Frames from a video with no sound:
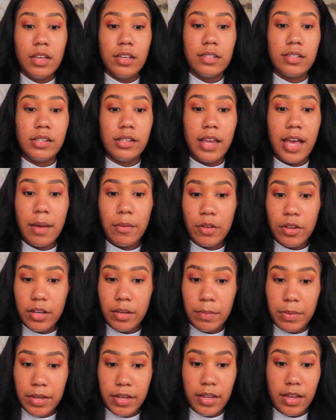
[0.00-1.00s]
So now I'm
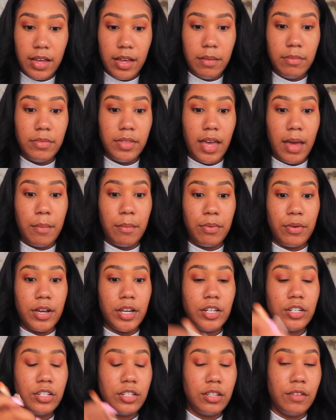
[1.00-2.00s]
gonna pick up that
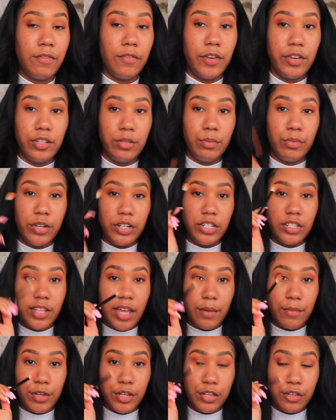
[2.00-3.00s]
brush, the first brush
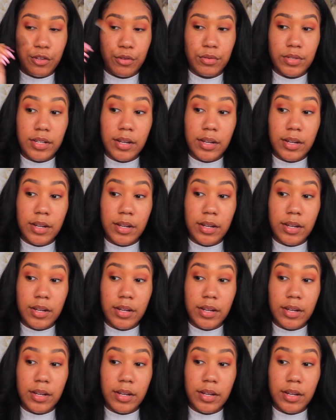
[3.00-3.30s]
that we use,